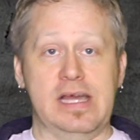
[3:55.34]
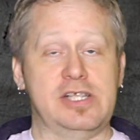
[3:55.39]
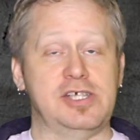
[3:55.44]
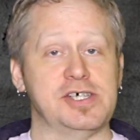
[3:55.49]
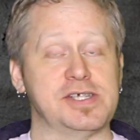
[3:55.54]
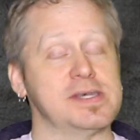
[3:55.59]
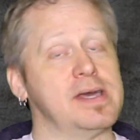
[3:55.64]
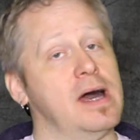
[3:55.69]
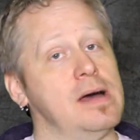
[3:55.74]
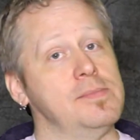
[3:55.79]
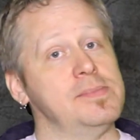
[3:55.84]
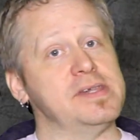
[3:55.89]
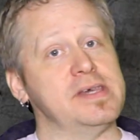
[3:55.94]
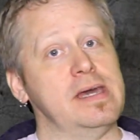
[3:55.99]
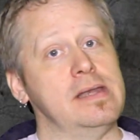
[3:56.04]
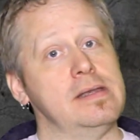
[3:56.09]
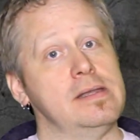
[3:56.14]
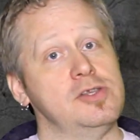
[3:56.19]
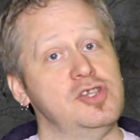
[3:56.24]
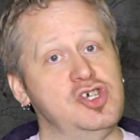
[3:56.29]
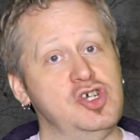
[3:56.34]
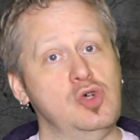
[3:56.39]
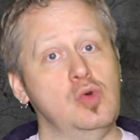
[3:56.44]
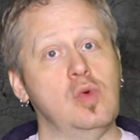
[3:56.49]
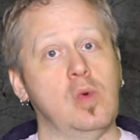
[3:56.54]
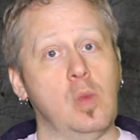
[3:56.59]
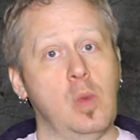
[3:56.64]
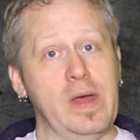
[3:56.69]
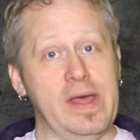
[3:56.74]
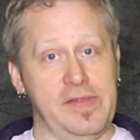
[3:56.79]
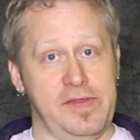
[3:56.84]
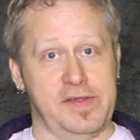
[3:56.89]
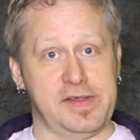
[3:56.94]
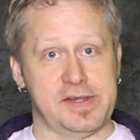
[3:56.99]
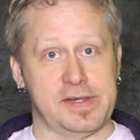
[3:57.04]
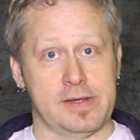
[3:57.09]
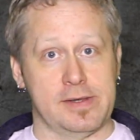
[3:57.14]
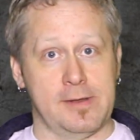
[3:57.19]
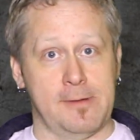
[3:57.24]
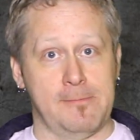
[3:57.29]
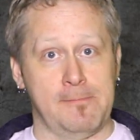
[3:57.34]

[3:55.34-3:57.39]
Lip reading: It just comes in two widths.